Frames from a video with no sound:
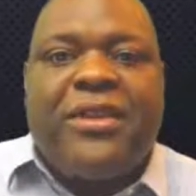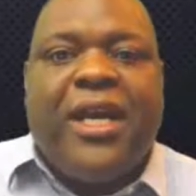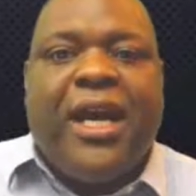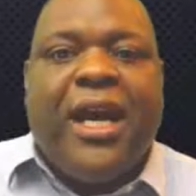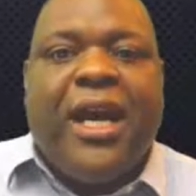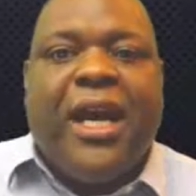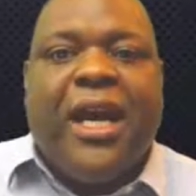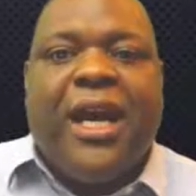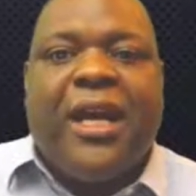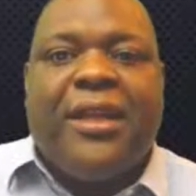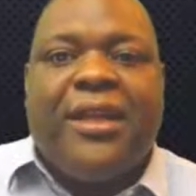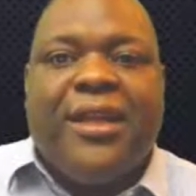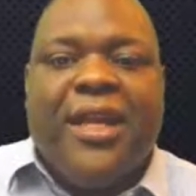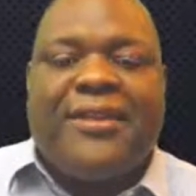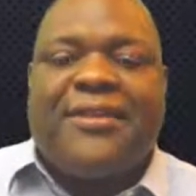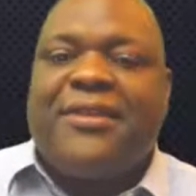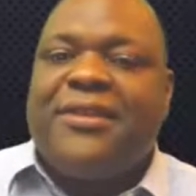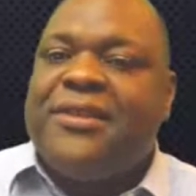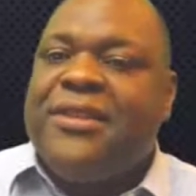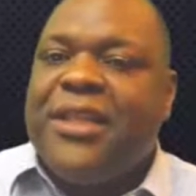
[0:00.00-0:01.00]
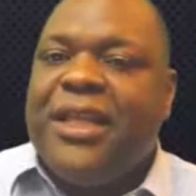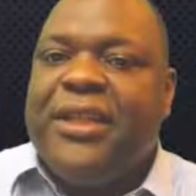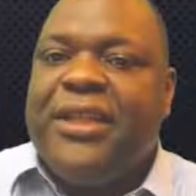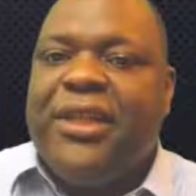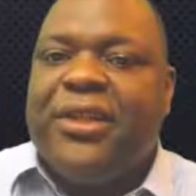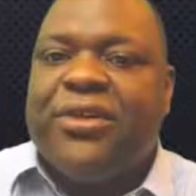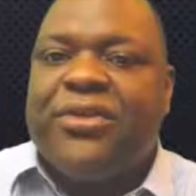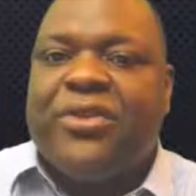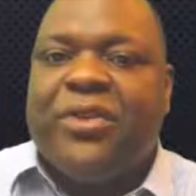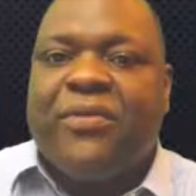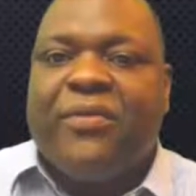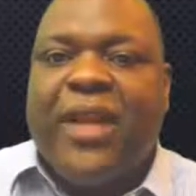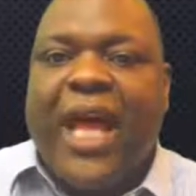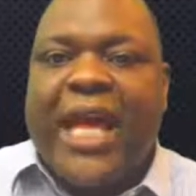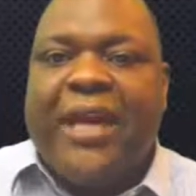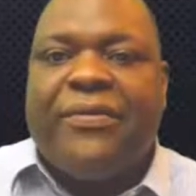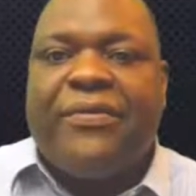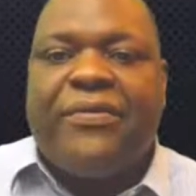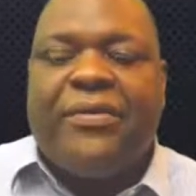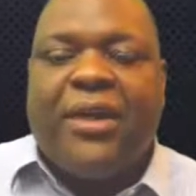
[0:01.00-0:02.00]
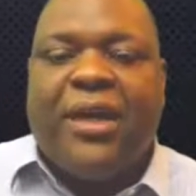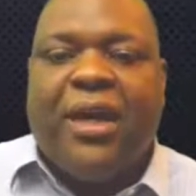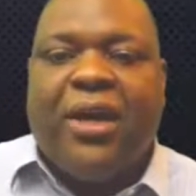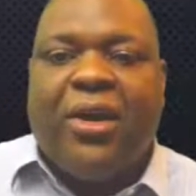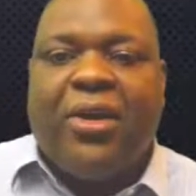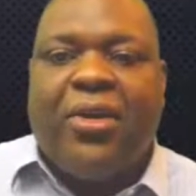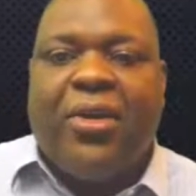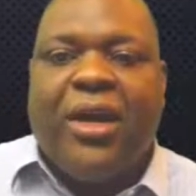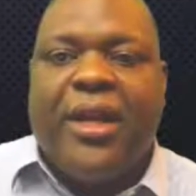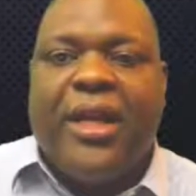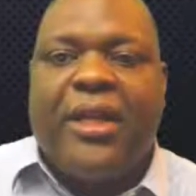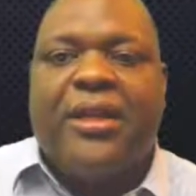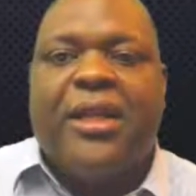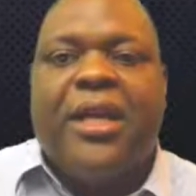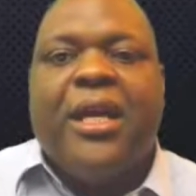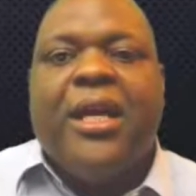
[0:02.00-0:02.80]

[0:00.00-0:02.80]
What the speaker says: less than 10 years of life on it.